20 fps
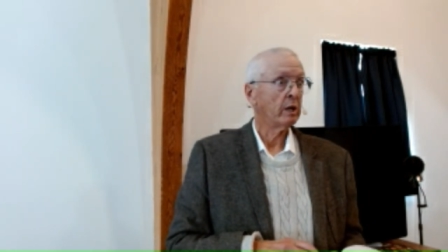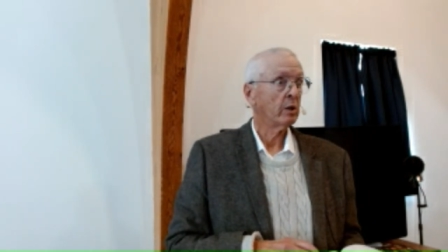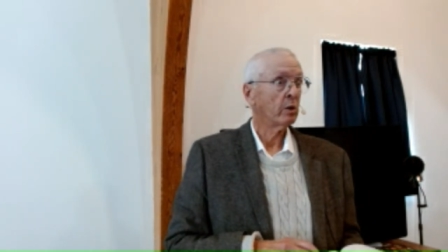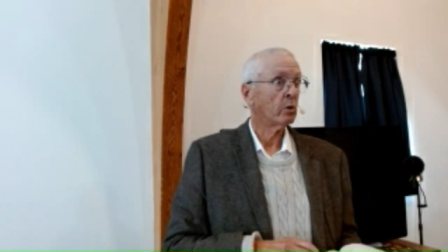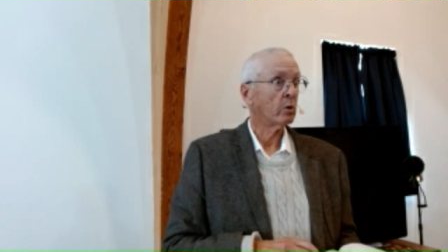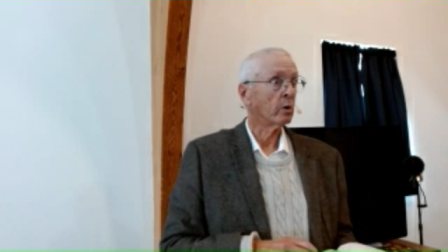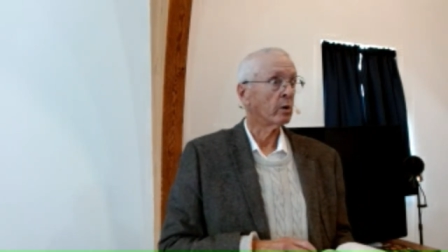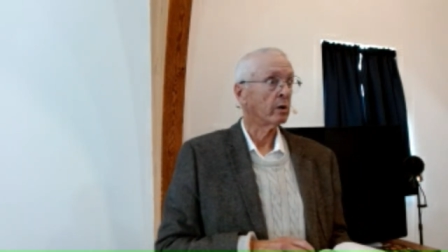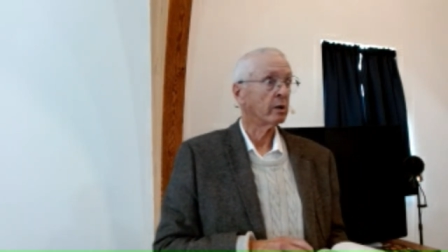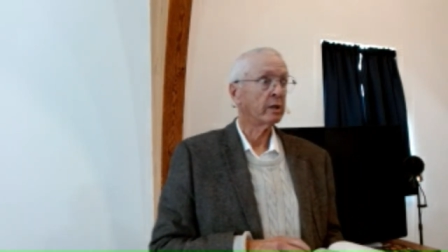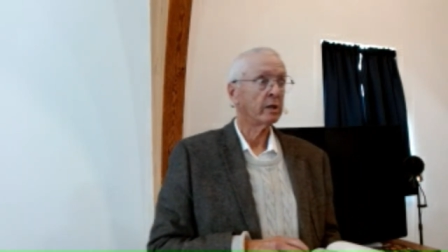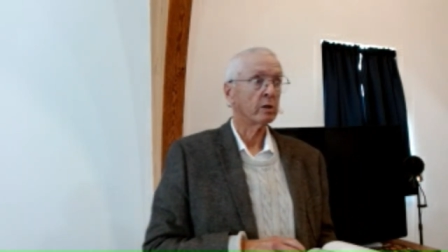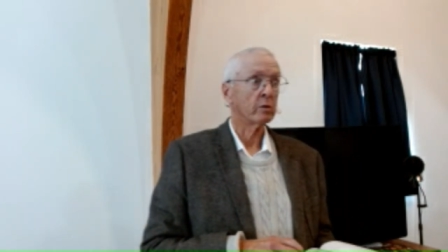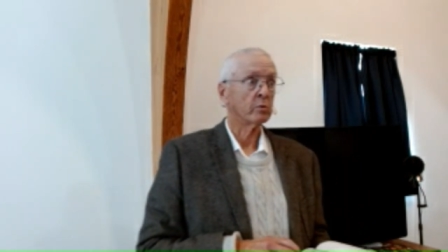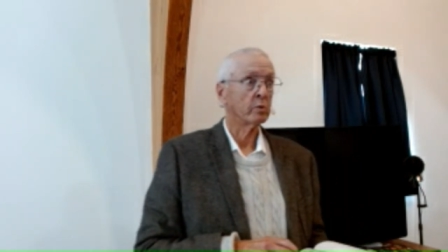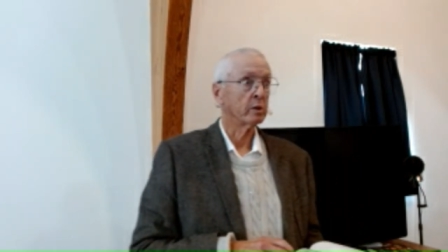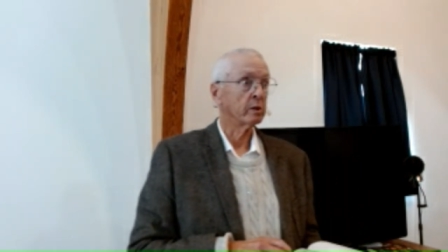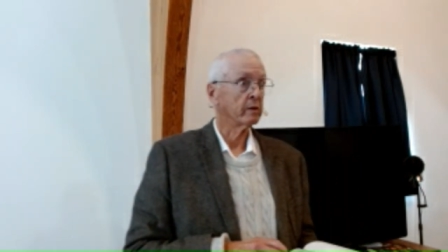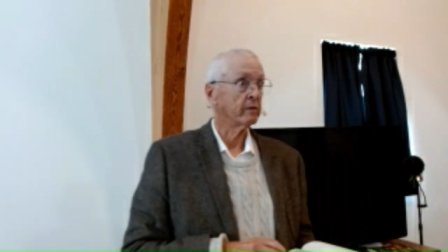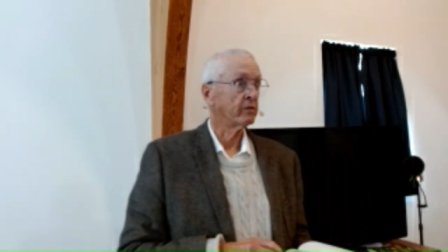or get
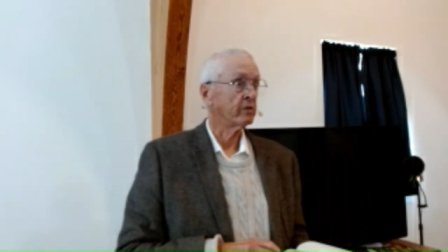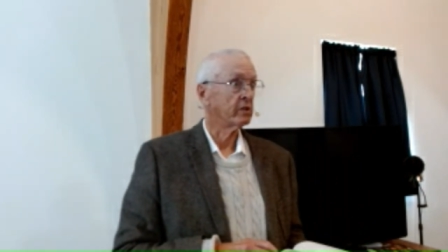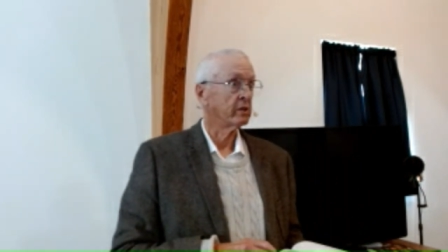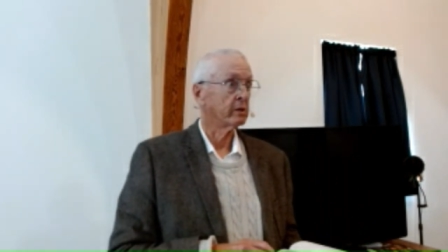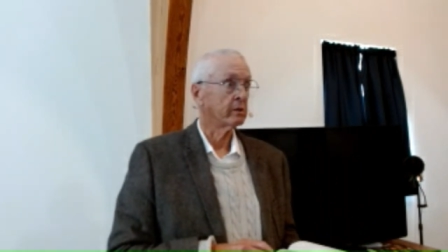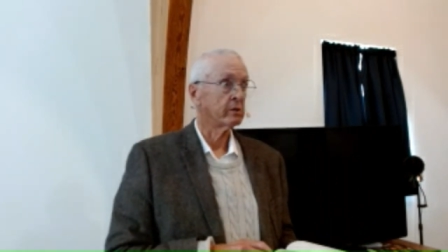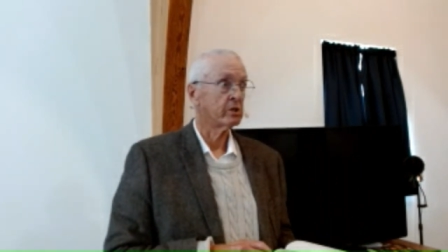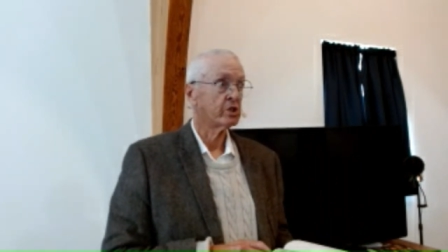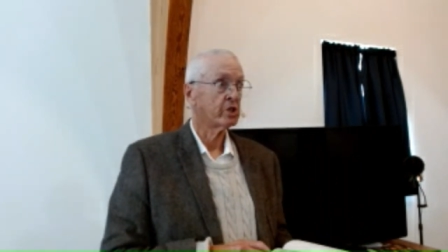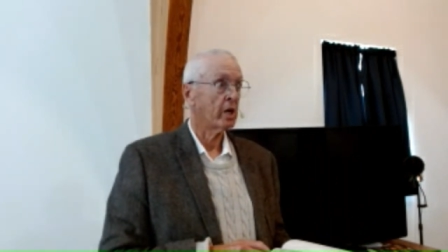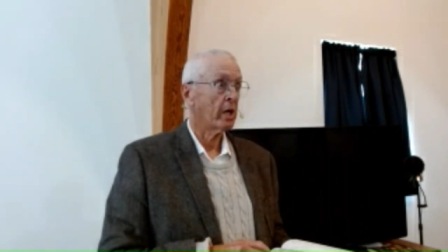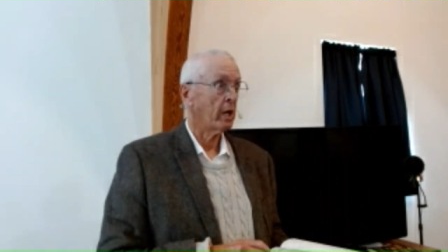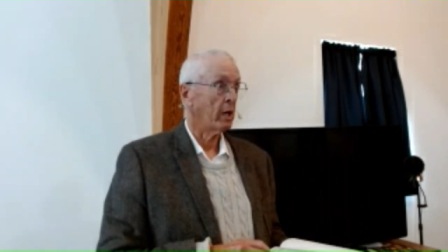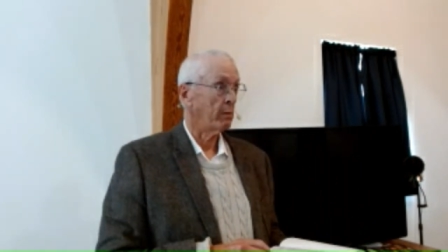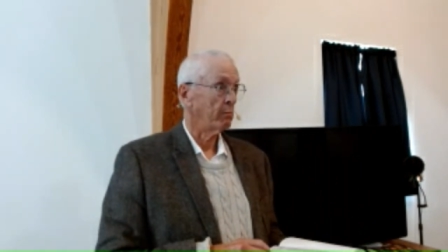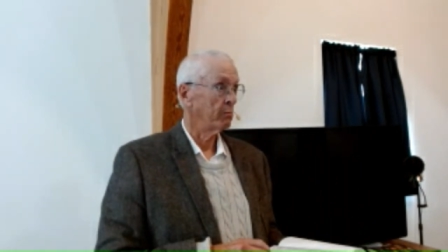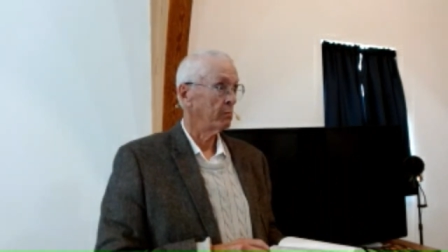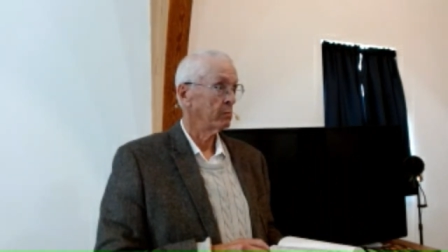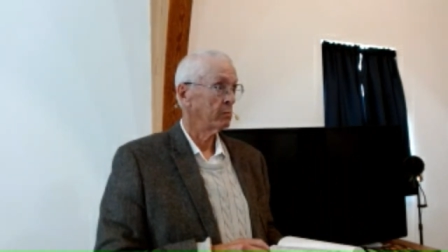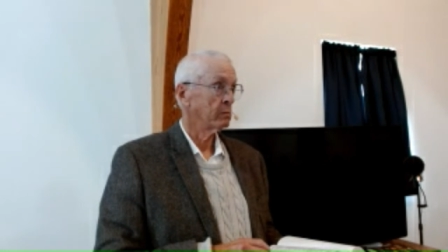rid of the
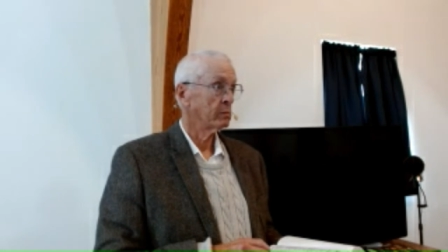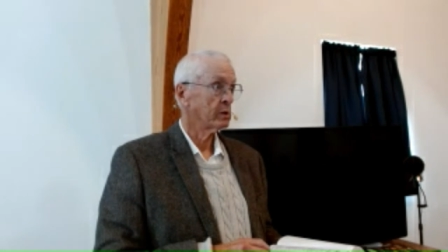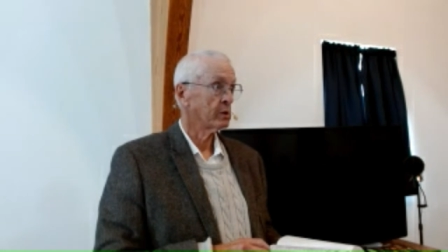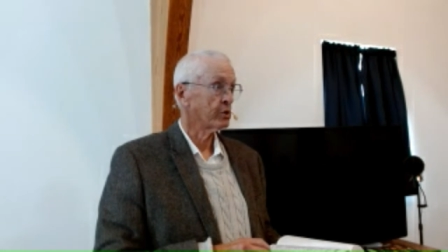shame